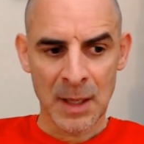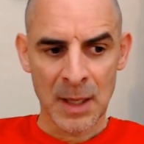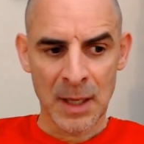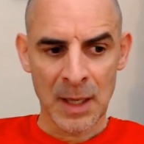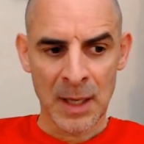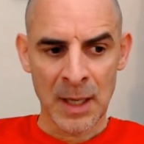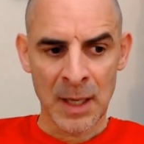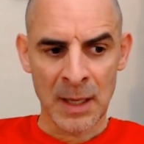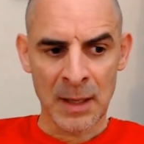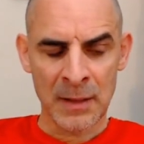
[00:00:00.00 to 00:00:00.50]

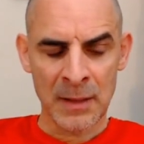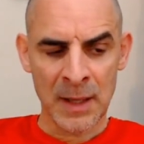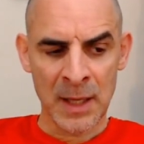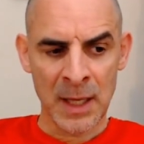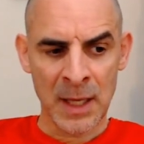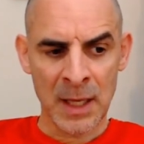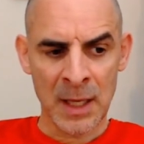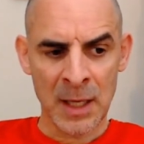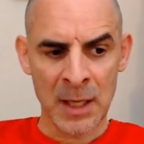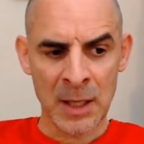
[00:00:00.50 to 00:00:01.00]
And
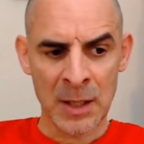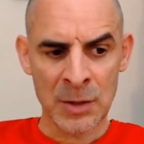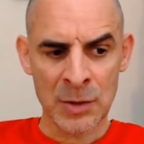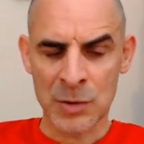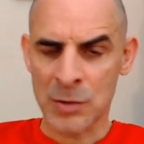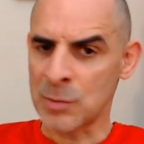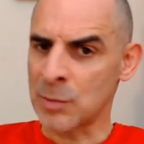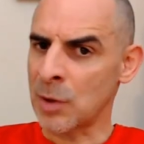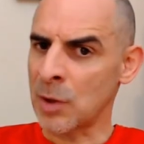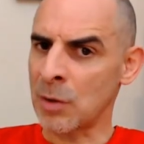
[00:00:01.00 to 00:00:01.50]
then
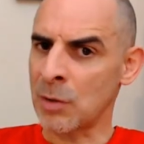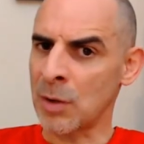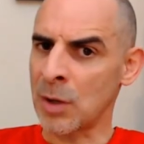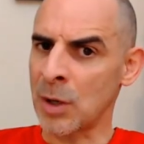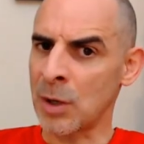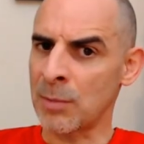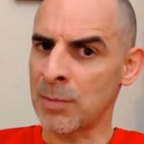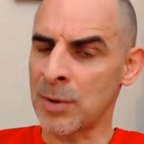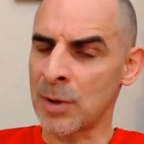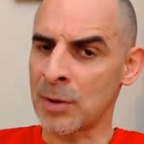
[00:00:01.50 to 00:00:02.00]
tomorrow
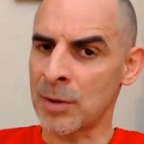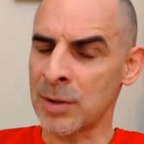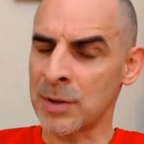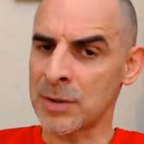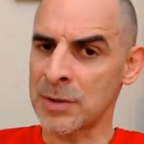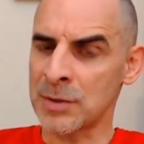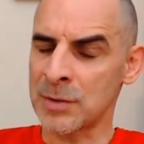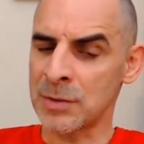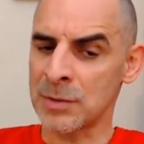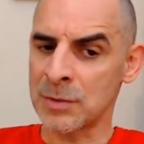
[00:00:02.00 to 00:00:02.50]
I'll upload it
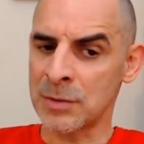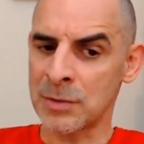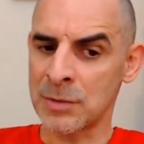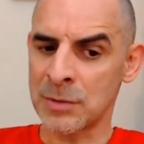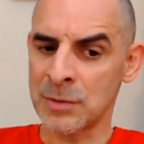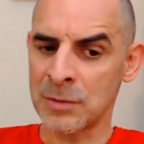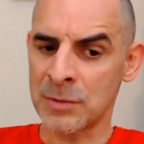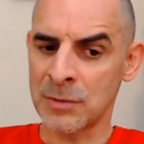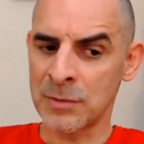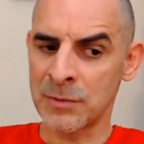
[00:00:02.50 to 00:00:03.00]

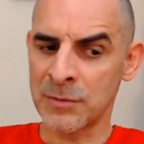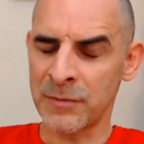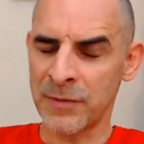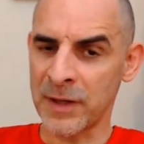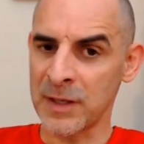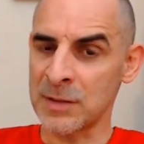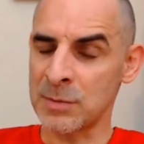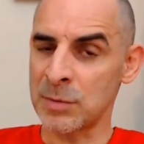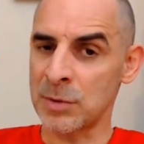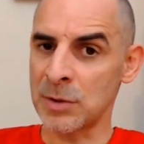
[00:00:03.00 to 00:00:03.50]
to
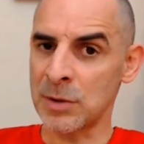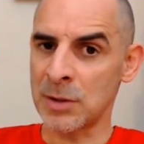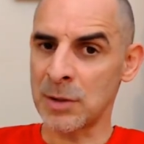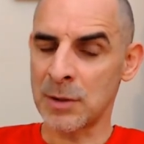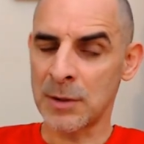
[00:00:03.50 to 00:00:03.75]
Facebook